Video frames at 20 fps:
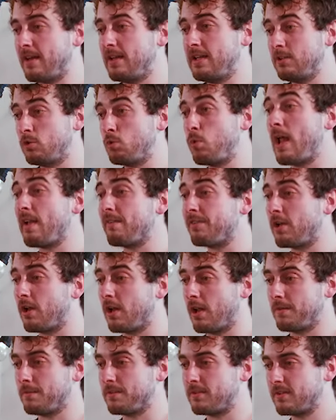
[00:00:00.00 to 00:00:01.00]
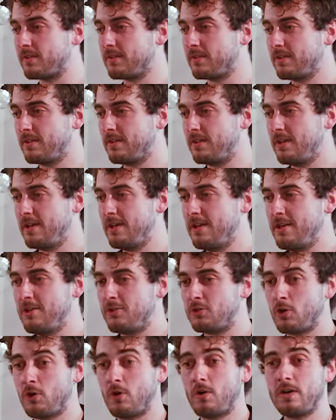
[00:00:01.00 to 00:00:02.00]
in 12 columns.
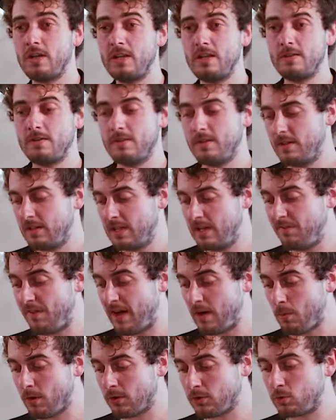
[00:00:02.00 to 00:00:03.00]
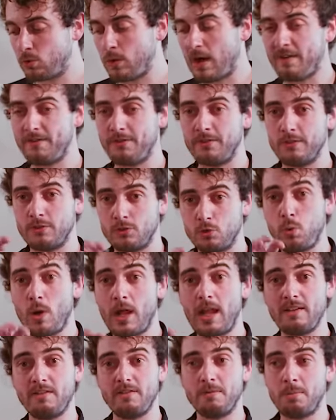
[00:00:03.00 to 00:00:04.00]
So if I want to have
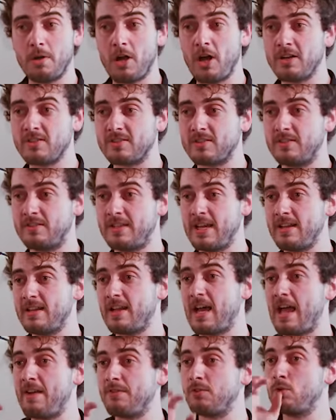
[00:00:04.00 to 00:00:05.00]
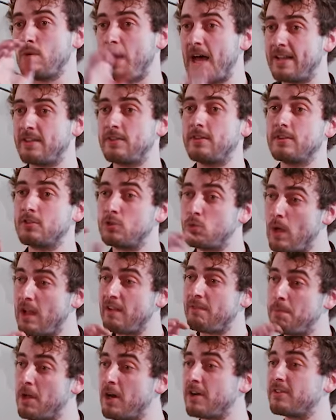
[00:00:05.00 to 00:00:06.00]
12 blocks, then I have to add
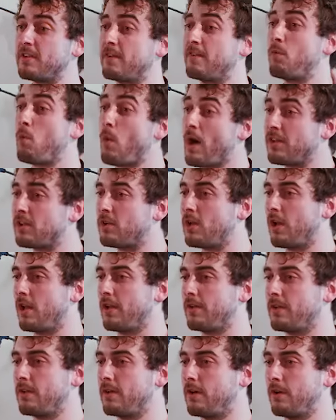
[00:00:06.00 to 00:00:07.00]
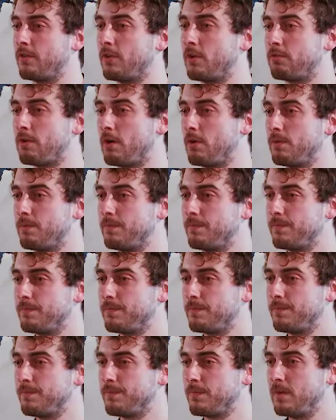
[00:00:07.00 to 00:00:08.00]
12 blocks of one column on the row.
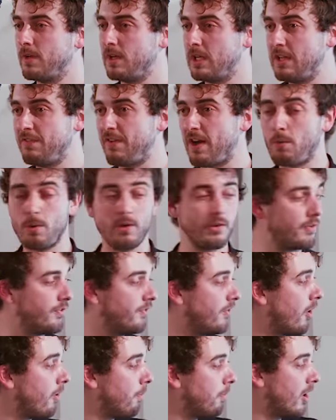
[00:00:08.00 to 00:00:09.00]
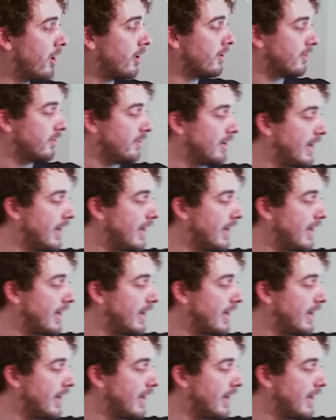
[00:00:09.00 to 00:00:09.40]
If I want four blocks,